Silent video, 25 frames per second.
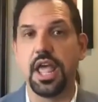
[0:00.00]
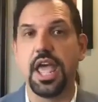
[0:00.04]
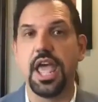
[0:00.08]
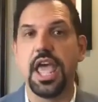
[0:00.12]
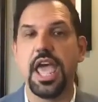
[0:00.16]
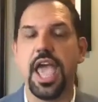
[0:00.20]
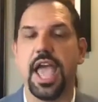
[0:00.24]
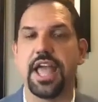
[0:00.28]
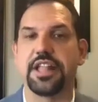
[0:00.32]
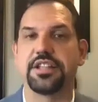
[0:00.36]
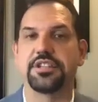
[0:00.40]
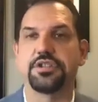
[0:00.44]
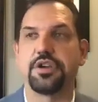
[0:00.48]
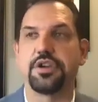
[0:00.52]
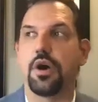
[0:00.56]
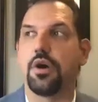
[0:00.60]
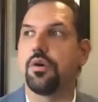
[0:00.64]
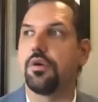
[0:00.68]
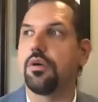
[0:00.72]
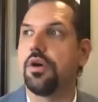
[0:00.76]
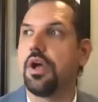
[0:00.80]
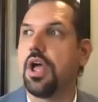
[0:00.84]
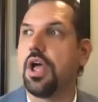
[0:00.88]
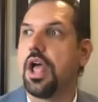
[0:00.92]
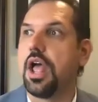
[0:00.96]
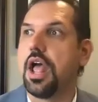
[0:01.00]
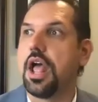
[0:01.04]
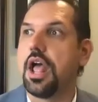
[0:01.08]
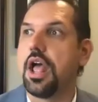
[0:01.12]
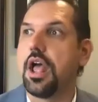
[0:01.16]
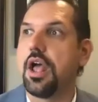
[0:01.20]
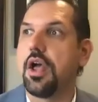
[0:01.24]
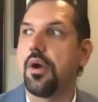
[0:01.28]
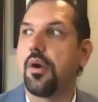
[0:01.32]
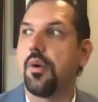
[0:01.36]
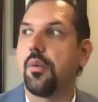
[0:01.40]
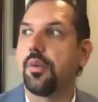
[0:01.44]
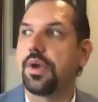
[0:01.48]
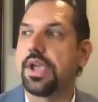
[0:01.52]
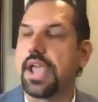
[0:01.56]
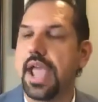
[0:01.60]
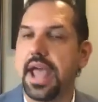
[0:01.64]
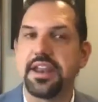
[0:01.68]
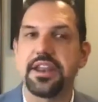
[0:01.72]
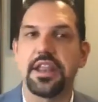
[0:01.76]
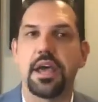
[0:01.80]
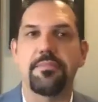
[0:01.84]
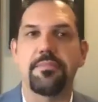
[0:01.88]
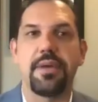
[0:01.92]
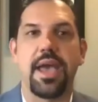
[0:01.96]
And so we end
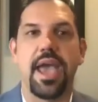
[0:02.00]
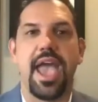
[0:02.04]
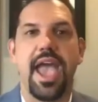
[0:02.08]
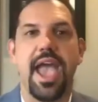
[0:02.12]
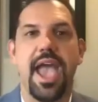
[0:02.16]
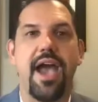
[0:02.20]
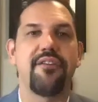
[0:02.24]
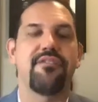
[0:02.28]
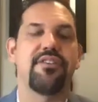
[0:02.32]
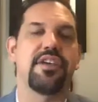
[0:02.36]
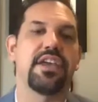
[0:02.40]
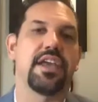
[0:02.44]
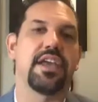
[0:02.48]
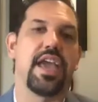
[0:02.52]
up having